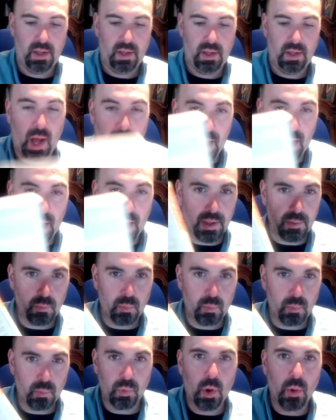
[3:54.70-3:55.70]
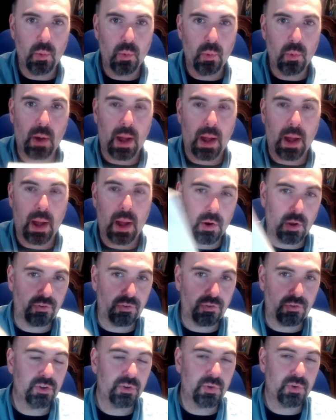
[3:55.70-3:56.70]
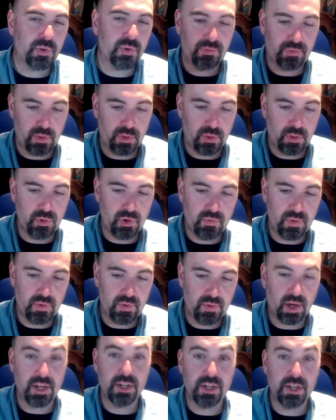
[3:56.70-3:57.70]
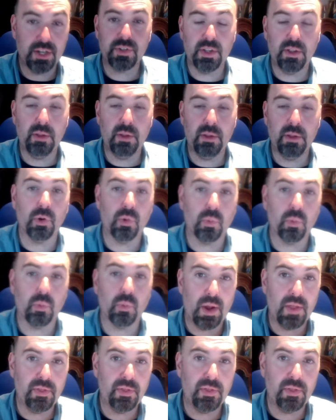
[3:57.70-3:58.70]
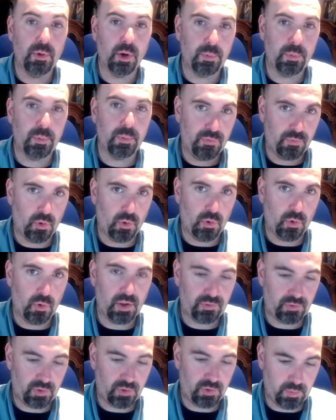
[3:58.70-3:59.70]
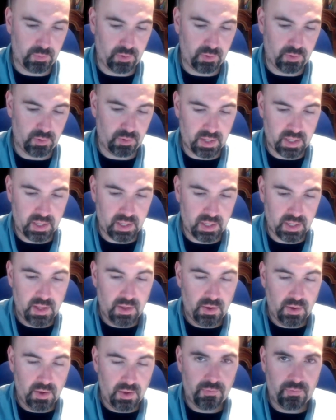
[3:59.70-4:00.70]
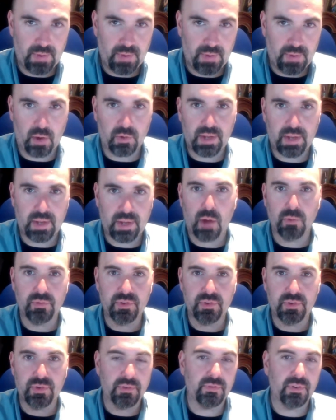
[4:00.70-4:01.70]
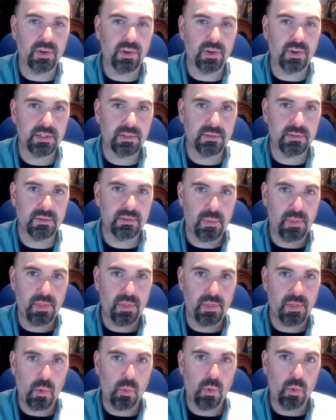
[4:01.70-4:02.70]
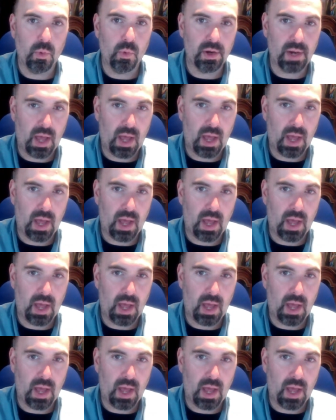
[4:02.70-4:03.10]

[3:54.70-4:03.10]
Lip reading: I saw the trailer for the movie, got interested in the book, read the book before I saw the movie, found how different they were and how they